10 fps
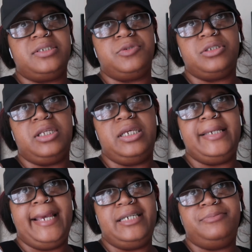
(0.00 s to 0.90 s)
than what the
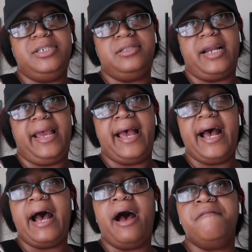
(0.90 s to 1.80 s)
engagement that I
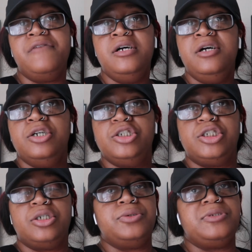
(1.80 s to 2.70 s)
have
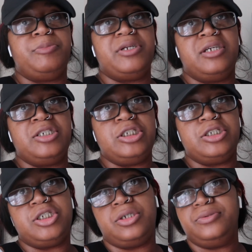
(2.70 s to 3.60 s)
shows, but it
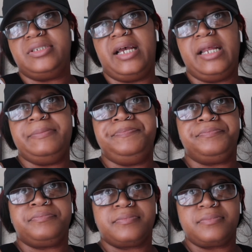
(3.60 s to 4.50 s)
just shows that
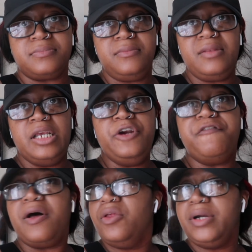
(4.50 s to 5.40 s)
your
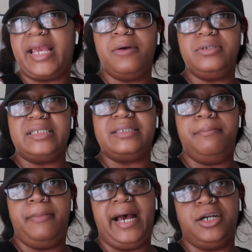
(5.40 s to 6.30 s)
follower count doesn't
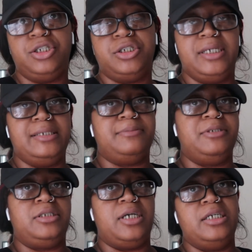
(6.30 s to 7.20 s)
matter, your
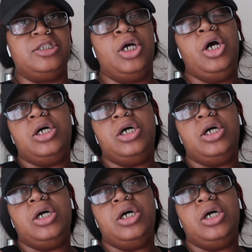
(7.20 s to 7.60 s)
engagement does.